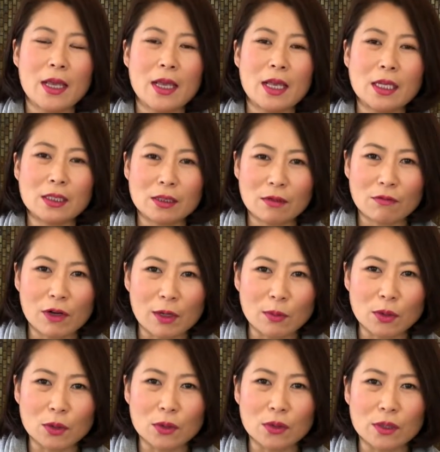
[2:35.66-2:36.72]
instant
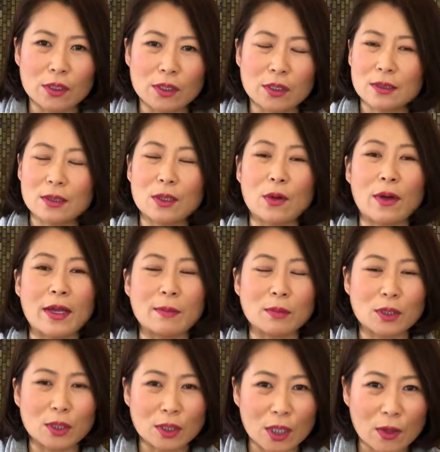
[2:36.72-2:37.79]
ramen noodles. So I am
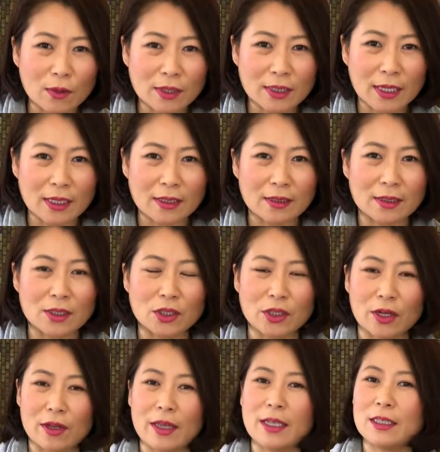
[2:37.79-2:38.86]
so excited to
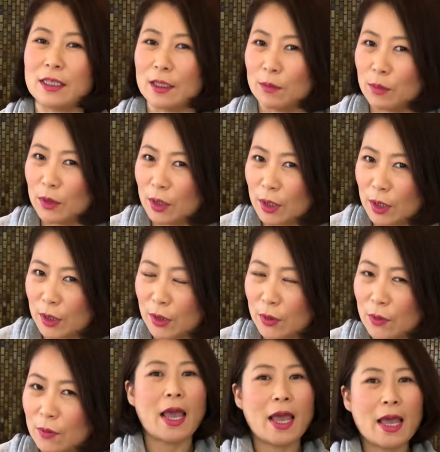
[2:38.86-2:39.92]
share that tip with
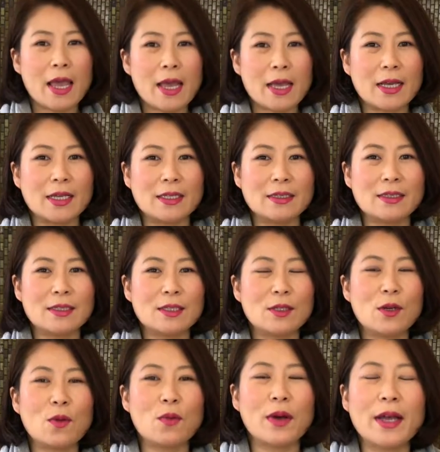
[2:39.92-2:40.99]
you. And you
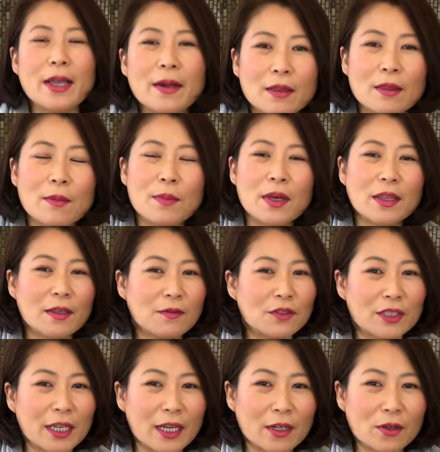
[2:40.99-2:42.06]
know what? The month of
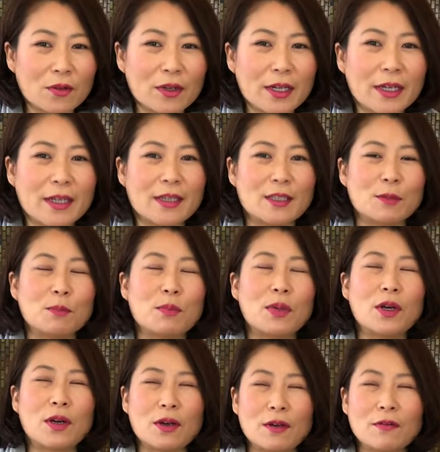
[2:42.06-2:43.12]
January is
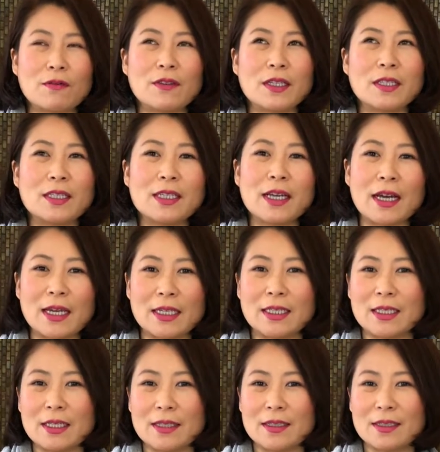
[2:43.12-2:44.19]
perfectly
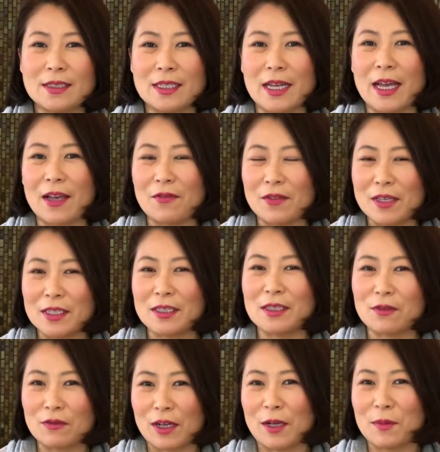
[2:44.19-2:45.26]
ideal to have
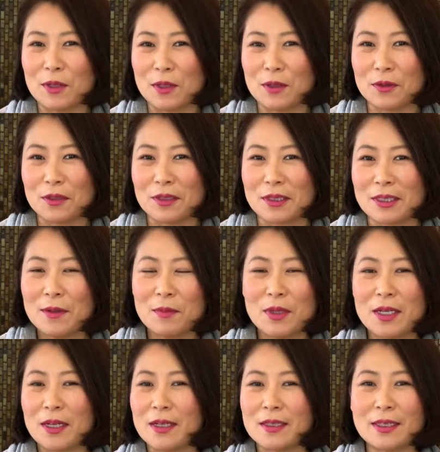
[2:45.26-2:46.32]
instant ramen noodles
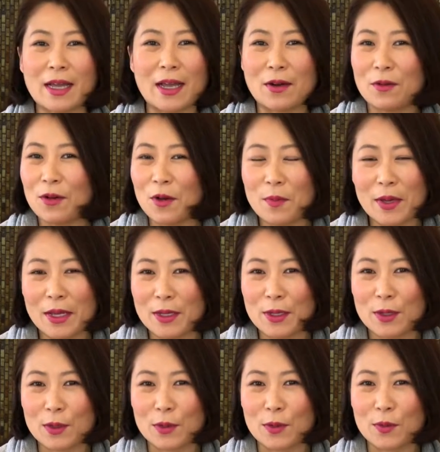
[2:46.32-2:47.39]
because I don't know about
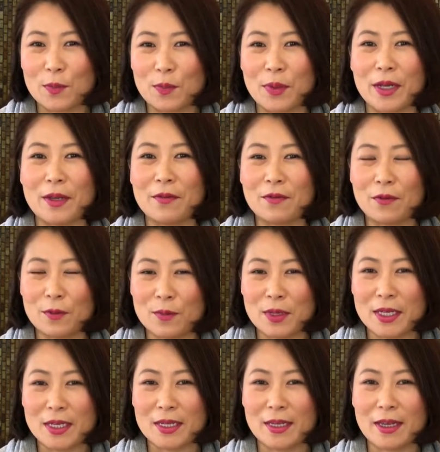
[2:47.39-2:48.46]
you, but for
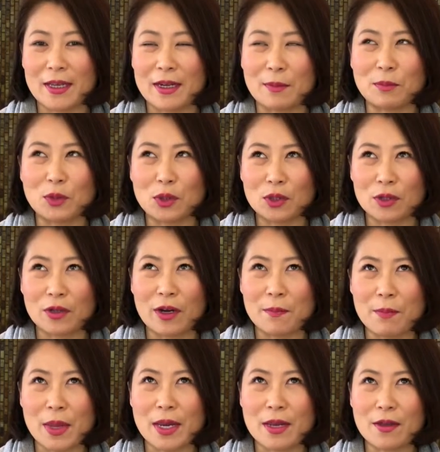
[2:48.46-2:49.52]
me, and I'm sure
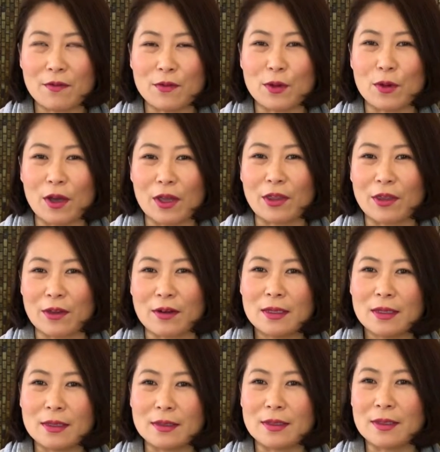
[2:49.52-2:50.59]
many of you out
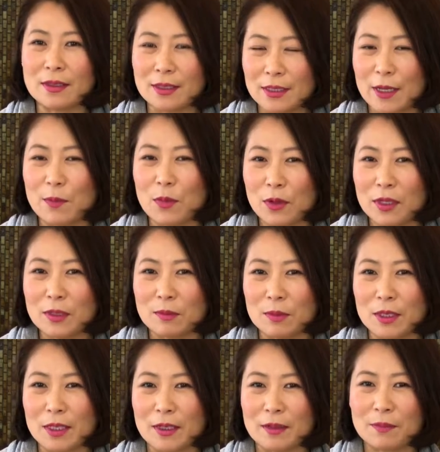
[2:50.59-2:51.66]
there is in the same boat as
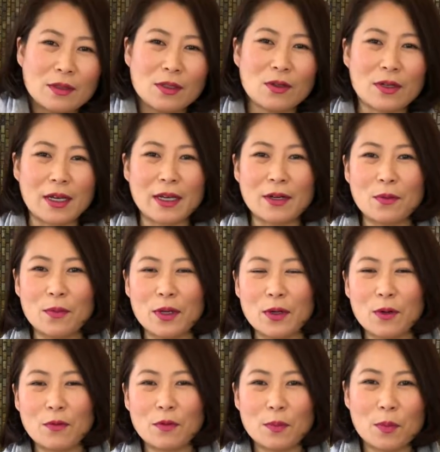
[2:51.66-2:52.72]
me, you kind of
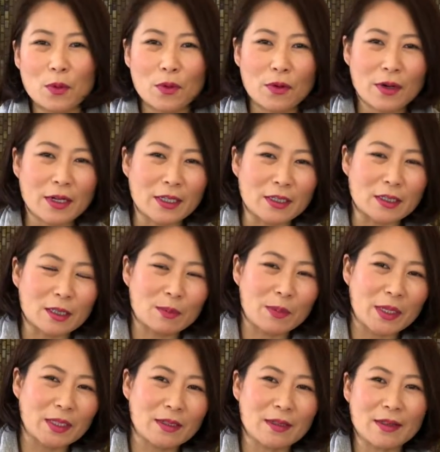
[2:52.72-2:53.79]
went overboard and
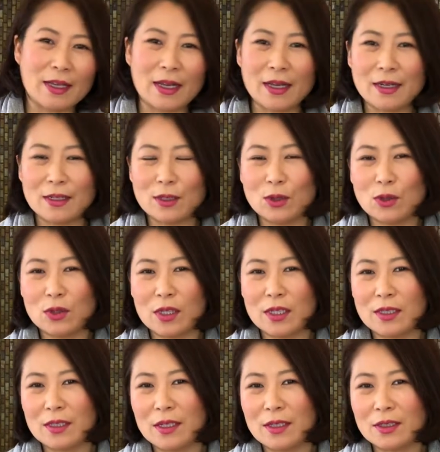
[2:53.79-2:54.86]
spent a lot and
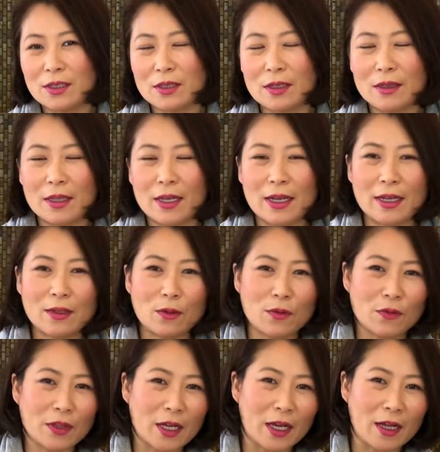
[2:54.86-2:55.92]
indulged a lot
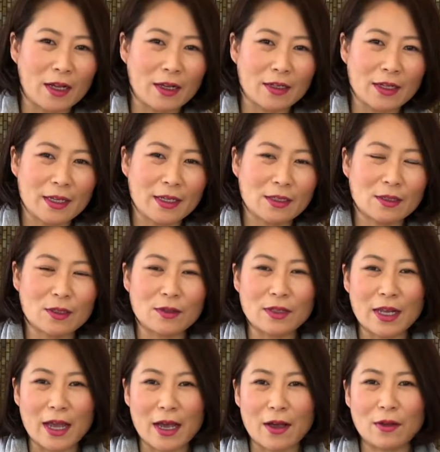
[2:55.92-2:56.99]
over the holidays. So
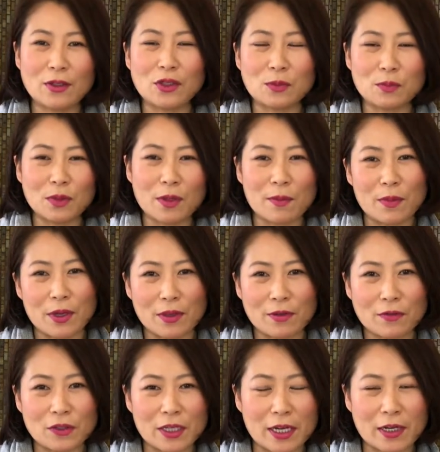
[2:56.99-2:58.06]
now the month
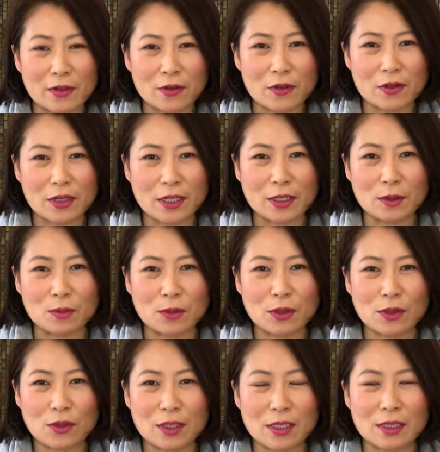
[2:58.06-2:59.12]
of January is
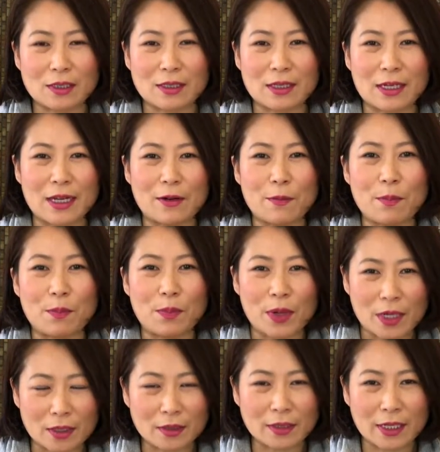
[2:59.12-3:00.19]
when you need to kind of
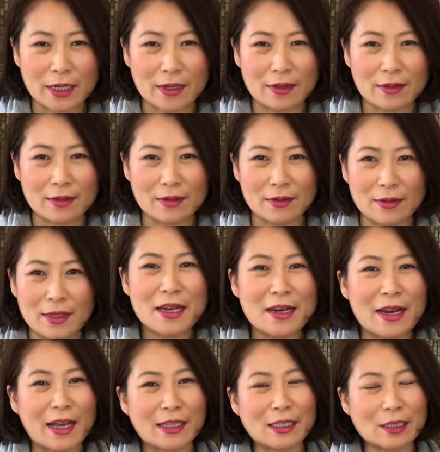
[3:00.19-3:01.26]
buckle down,
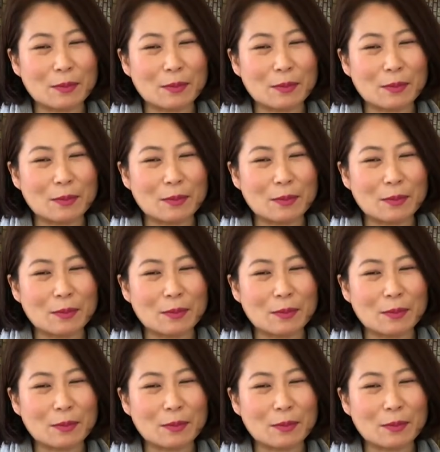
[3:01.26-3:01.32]
not